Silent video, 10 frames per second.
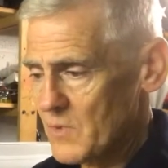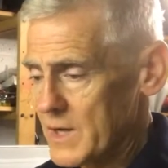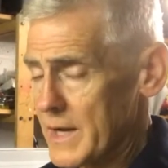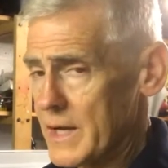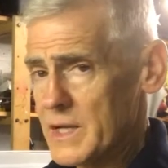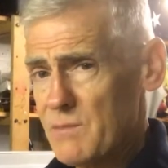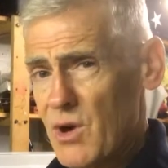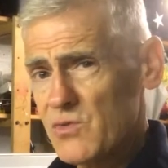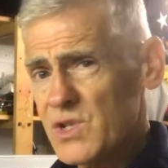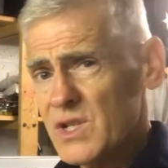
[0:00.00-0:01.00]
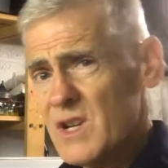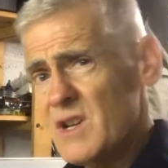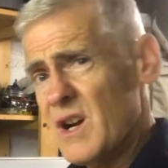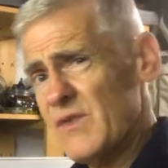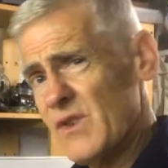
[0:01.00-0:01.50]
Now, the moulds
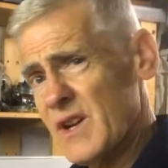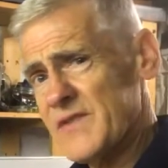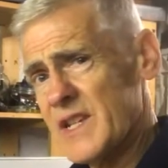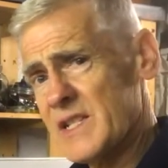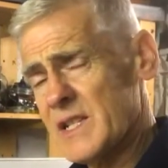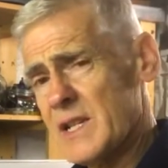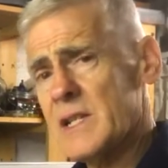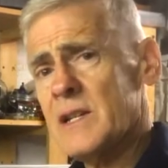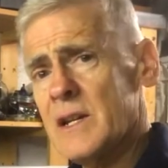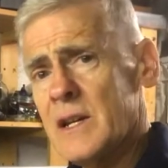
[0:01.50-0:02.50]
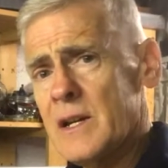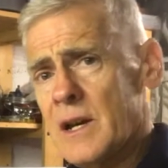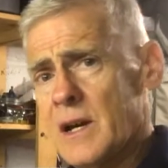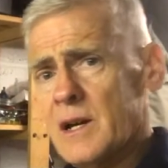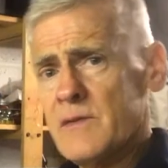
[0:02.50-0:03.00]
arrived yesterday
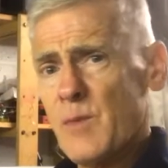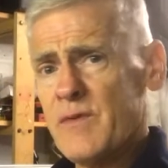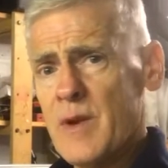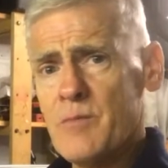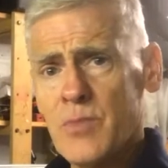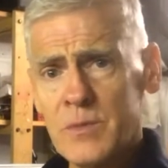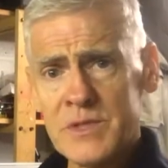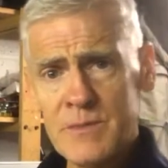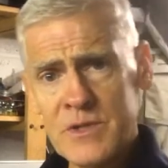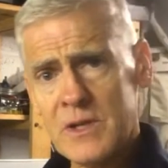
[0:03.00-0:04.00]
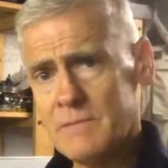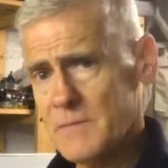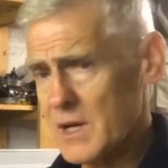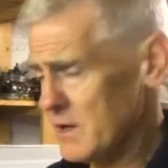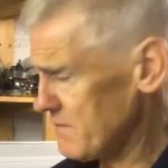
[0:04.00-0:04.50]
from my friend Bob Dimmock,
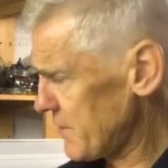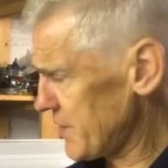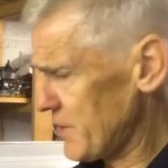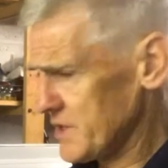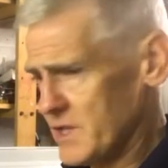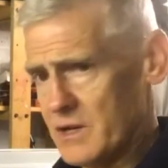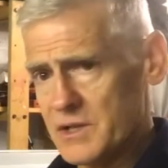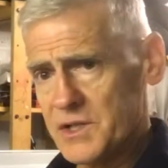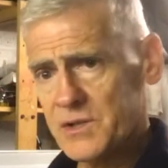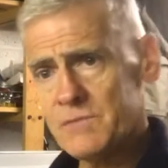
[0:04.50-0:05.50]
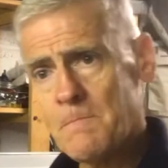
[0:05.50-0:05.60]
and very nice they are too.